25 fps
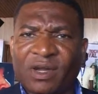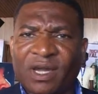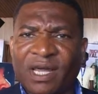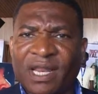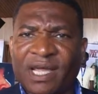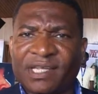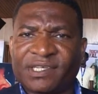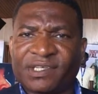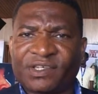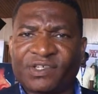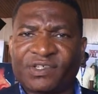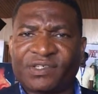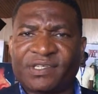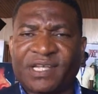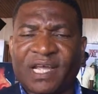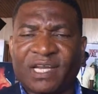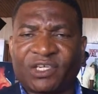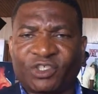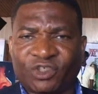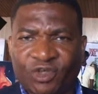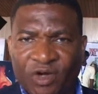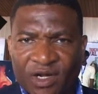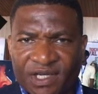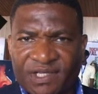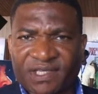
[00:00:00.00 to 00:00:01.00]
organizations, I
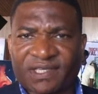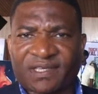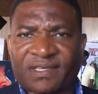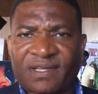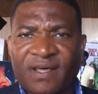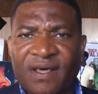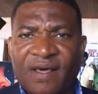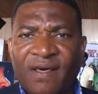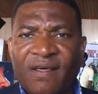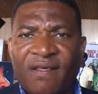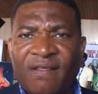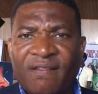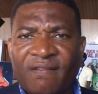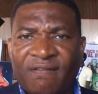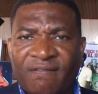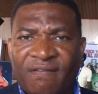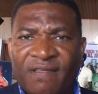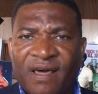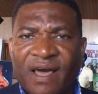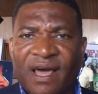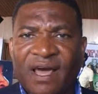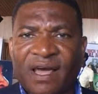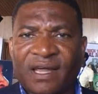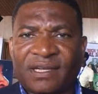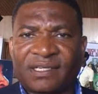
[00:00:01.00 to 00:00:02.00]
trust
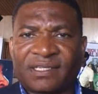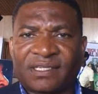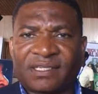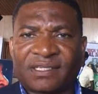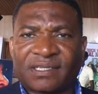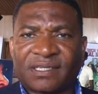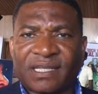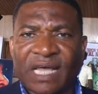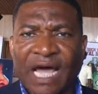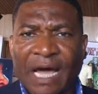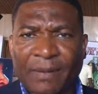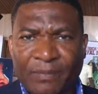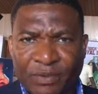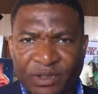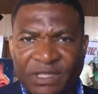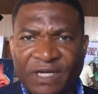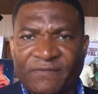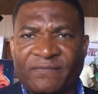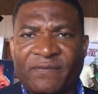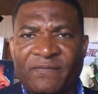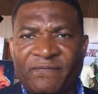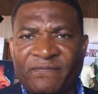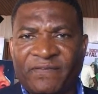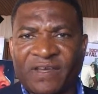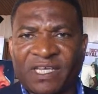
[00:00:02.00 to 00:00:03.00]
that
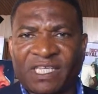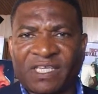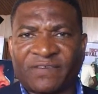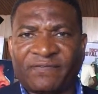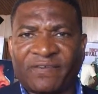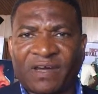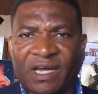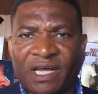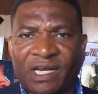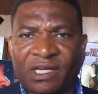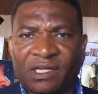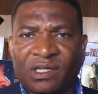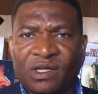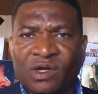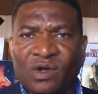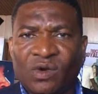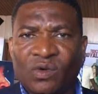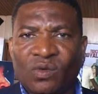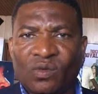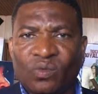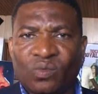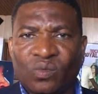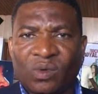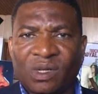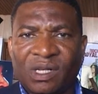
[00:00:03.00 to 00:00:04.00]
Abuja Film Festival
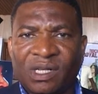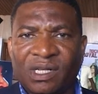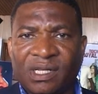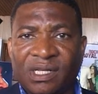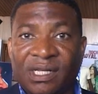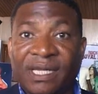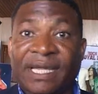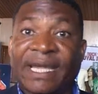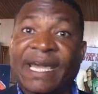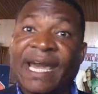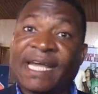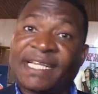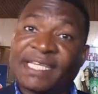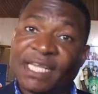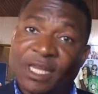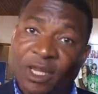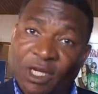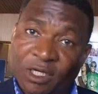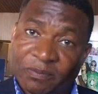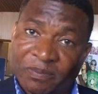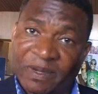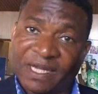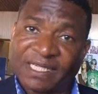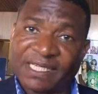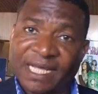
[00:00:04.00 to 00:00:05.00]
will get a
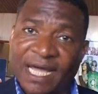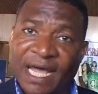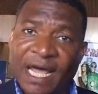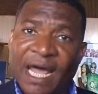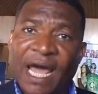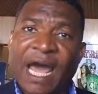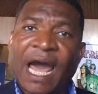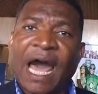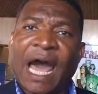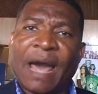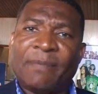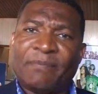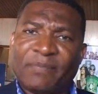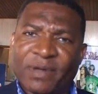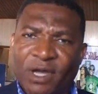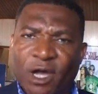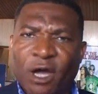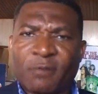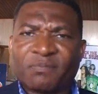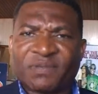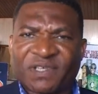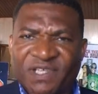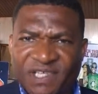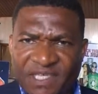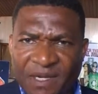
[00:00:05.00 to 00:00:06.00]
lot better and
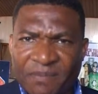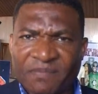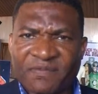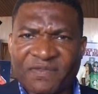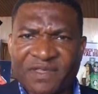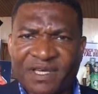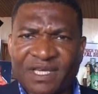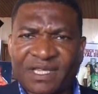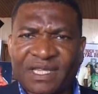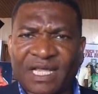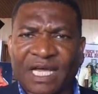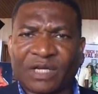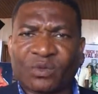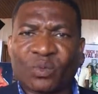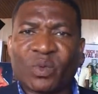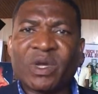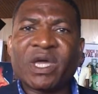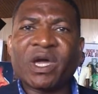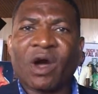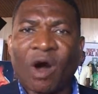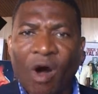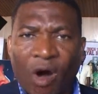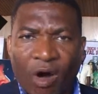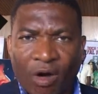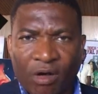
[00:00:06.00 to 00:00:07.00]
become something that
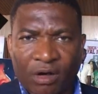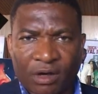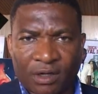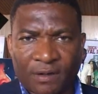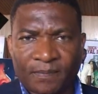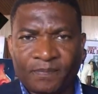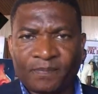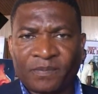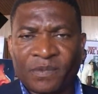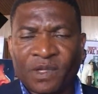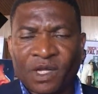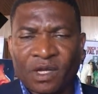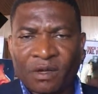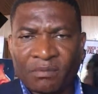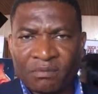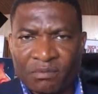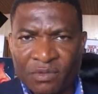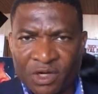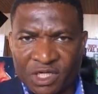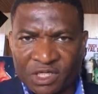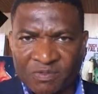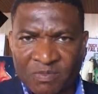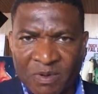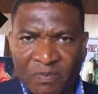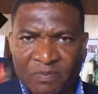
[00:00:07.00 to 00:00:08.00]
we all
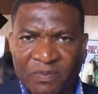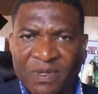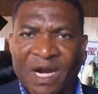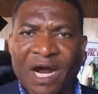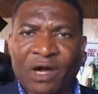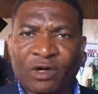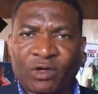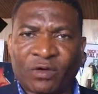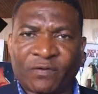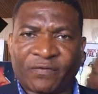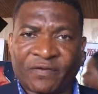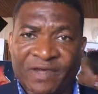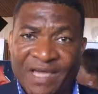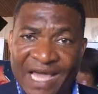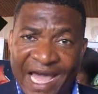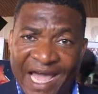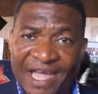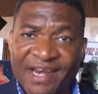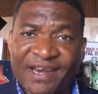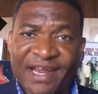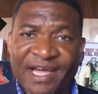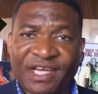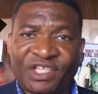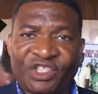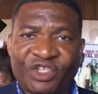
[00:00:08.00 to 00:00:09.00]
must be proud of here
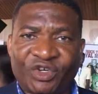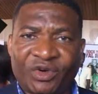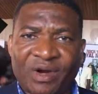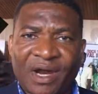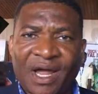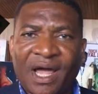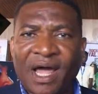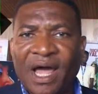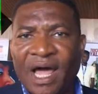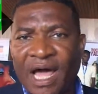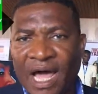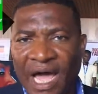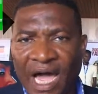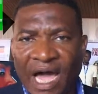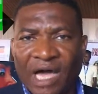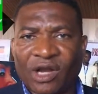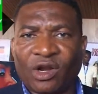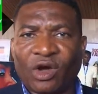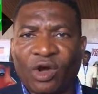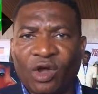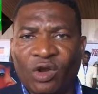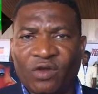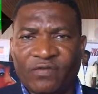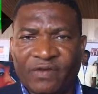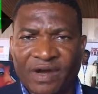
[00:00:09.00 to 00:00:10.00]
in Nigeria and
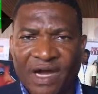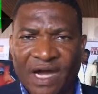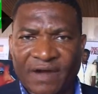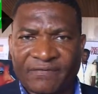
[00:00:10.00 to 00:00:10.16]
all over